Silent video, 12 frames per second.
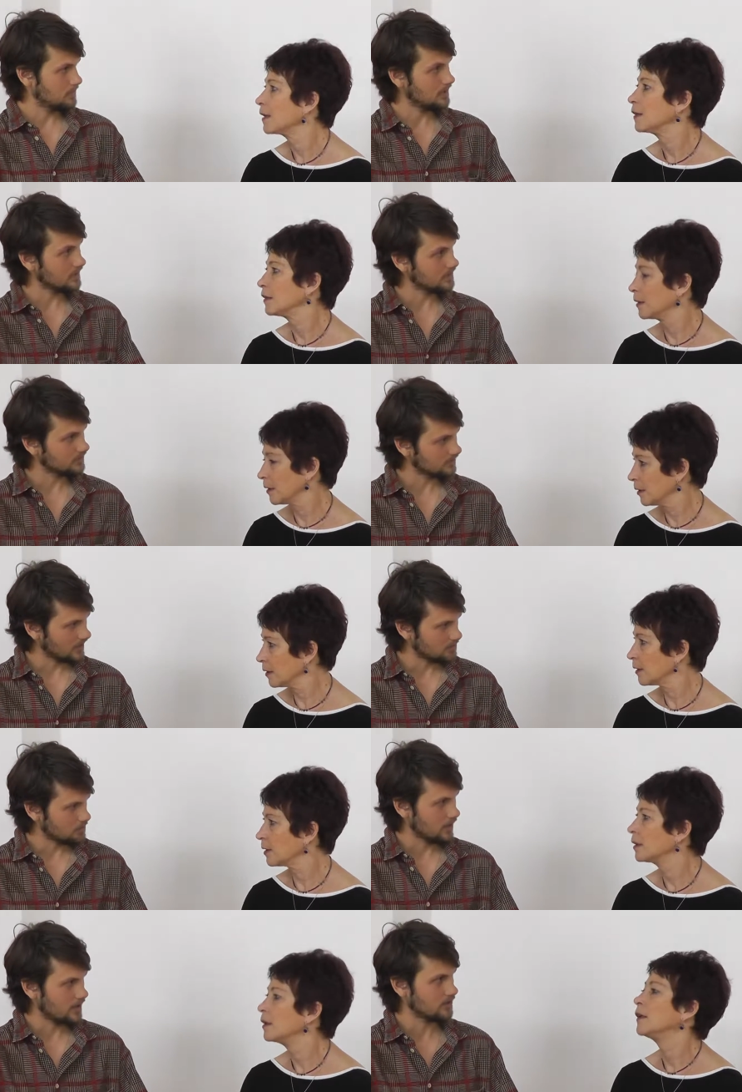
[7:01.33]
Speaker 1: being
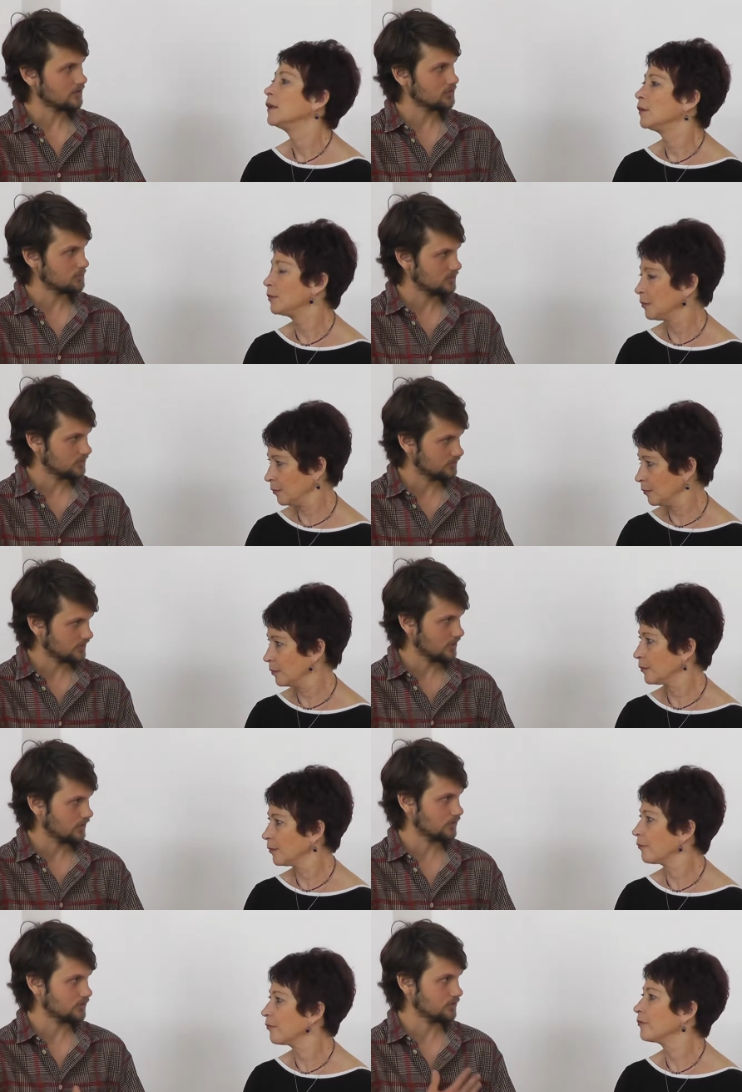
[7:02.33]
inside the body,
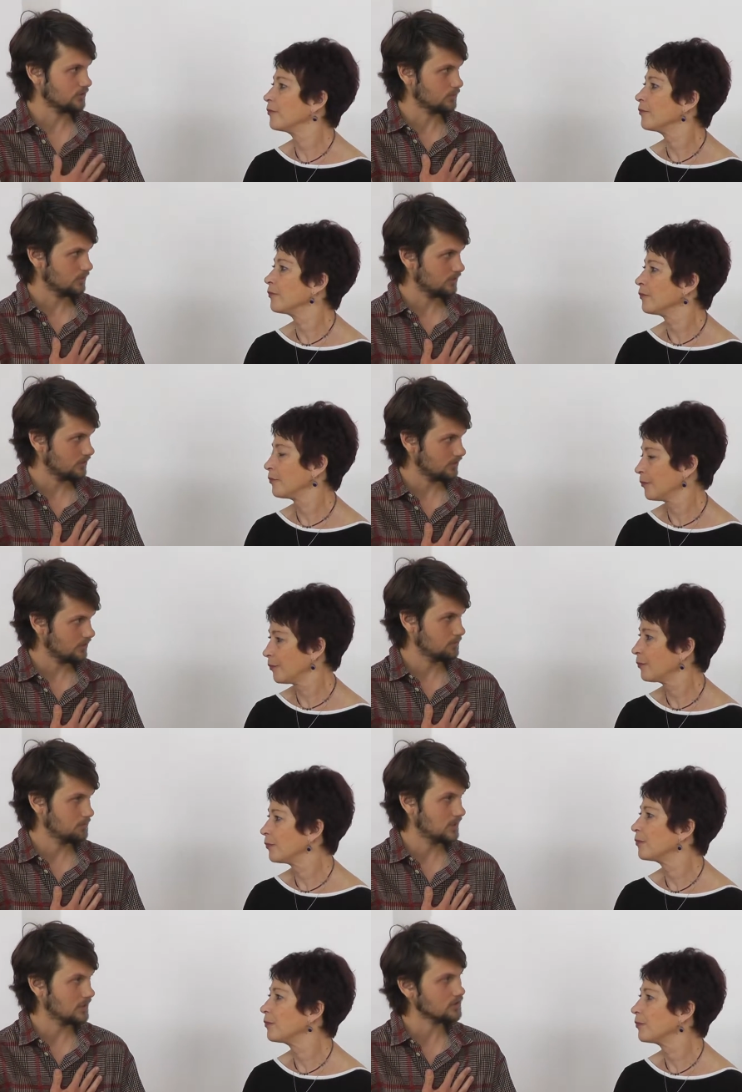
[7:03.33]
specifically also with
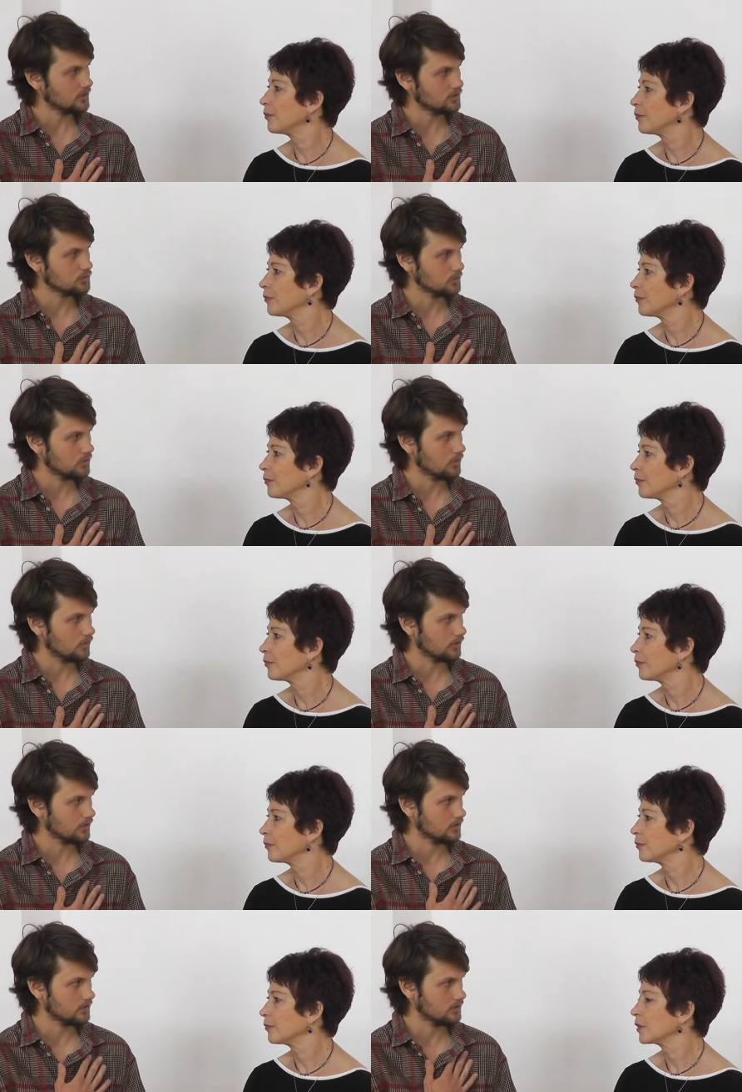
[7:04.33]
being in touch with the
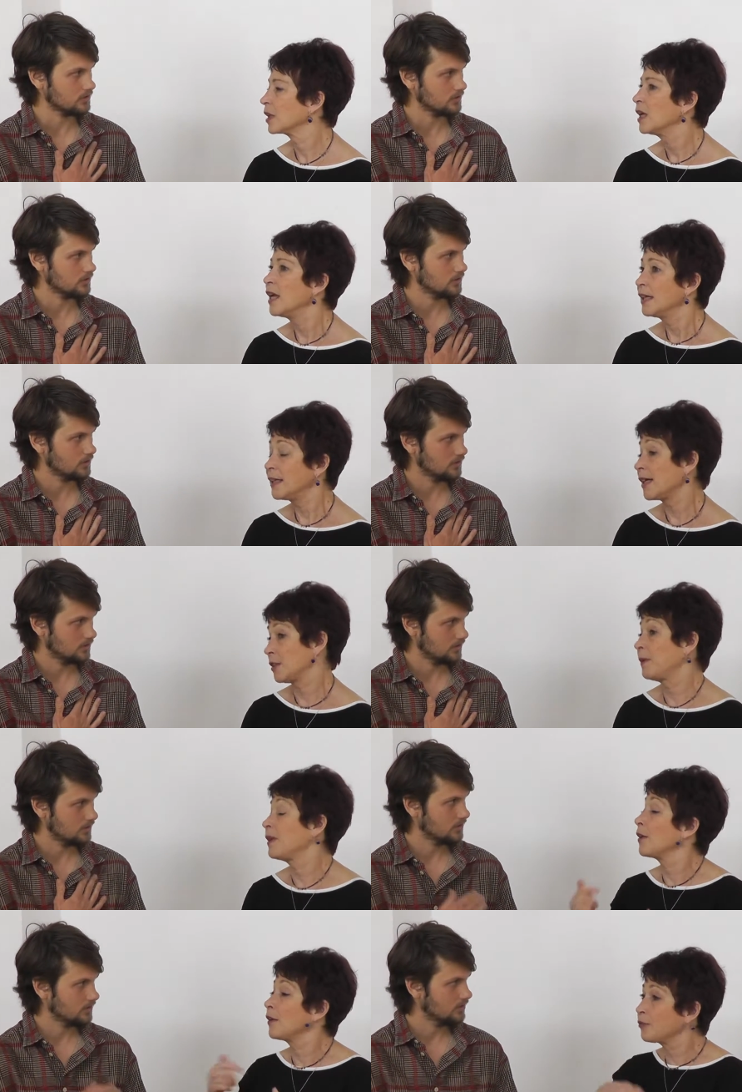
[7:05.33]
Speaker 2: organs. Yes,
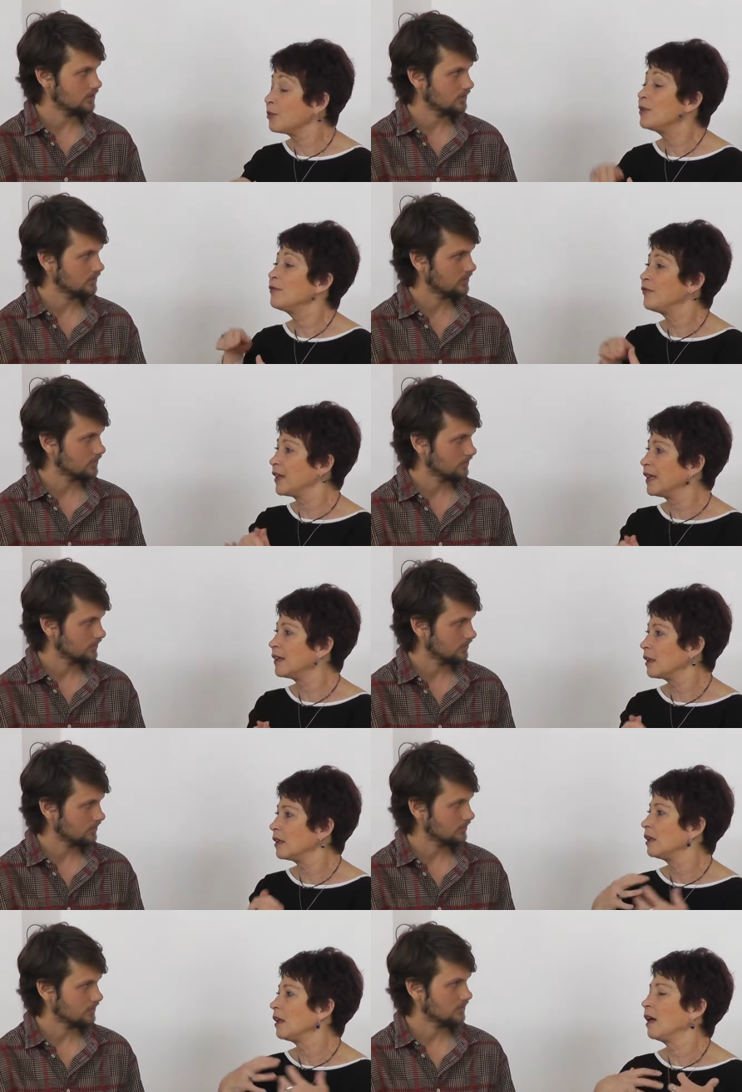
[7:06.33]
but through the
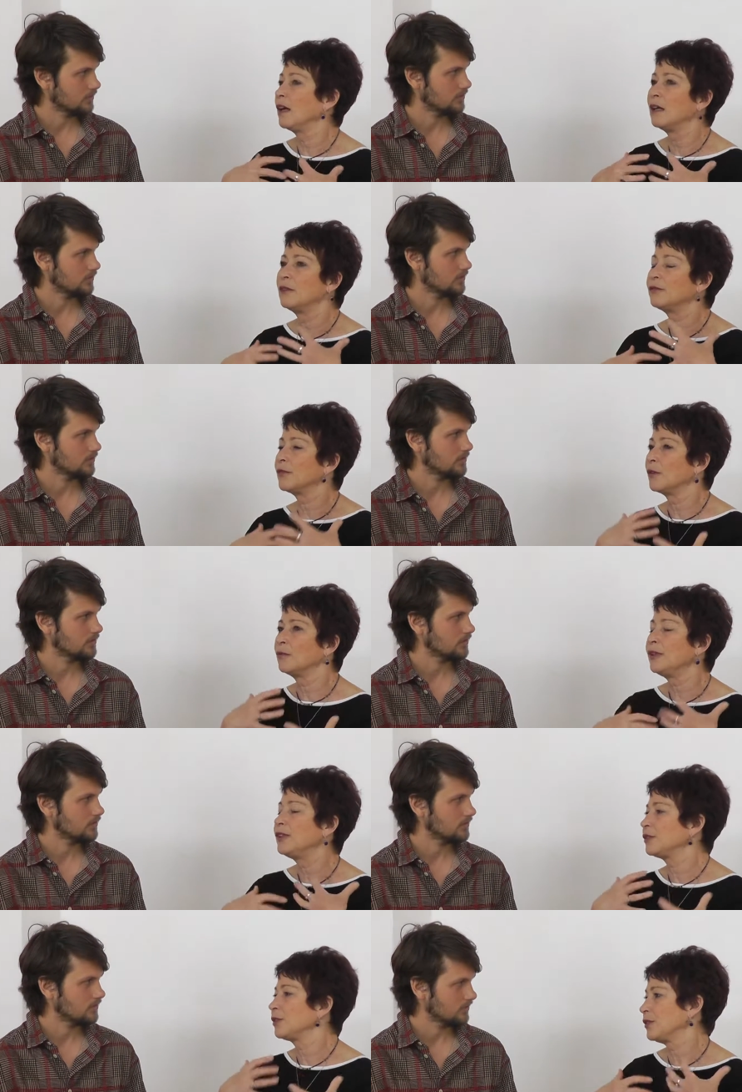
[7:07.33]
vehicle of
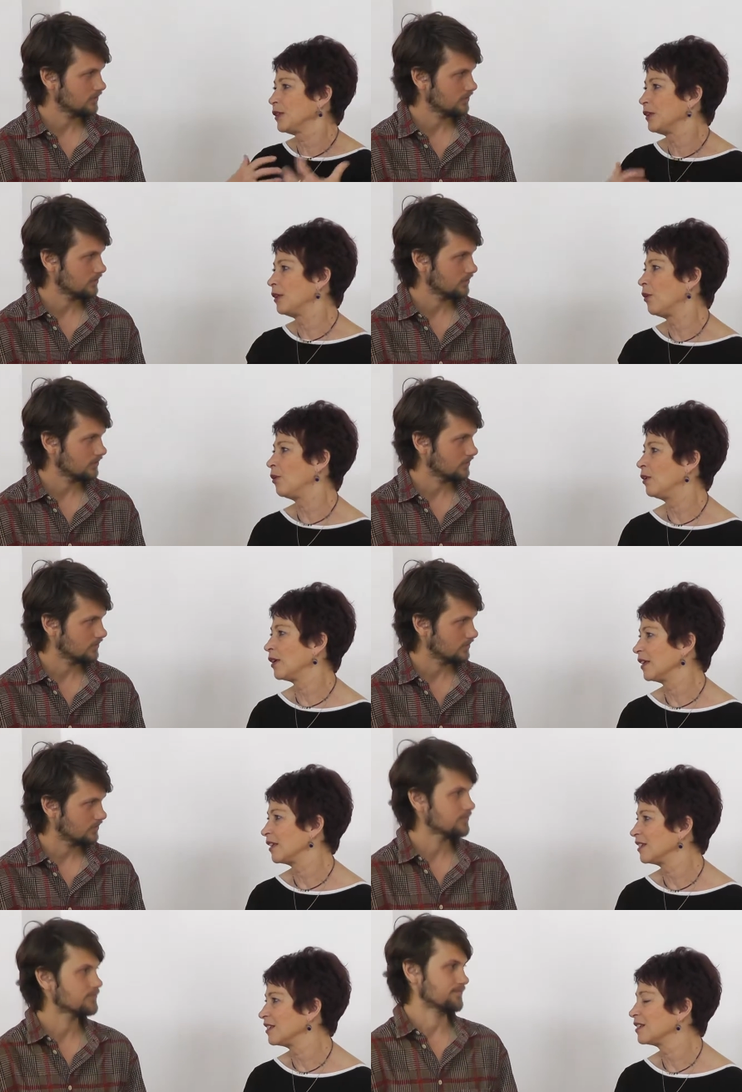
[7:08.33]
researching the
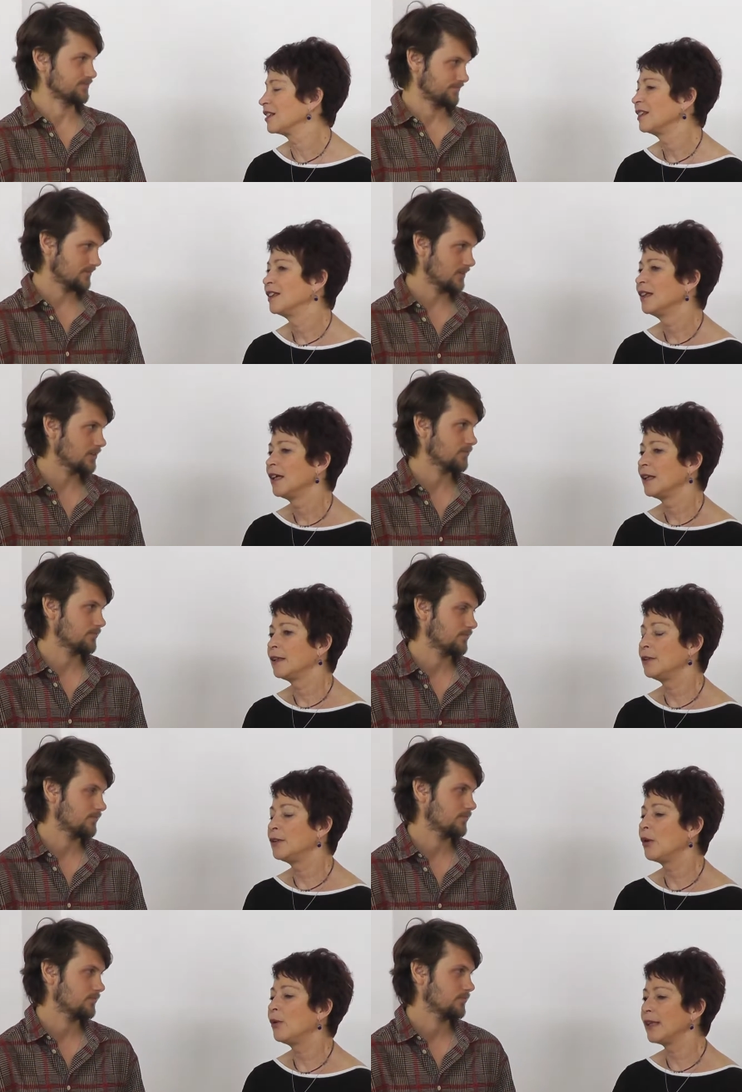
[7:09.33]
organs, yeah.
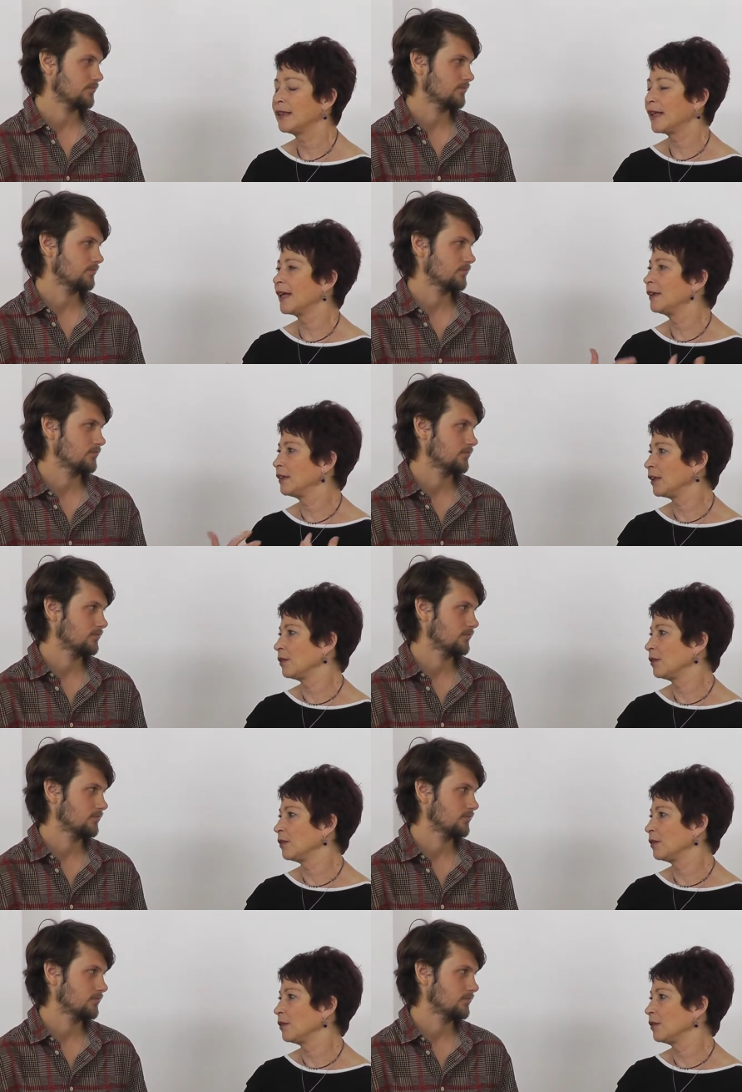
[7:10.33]
knowing that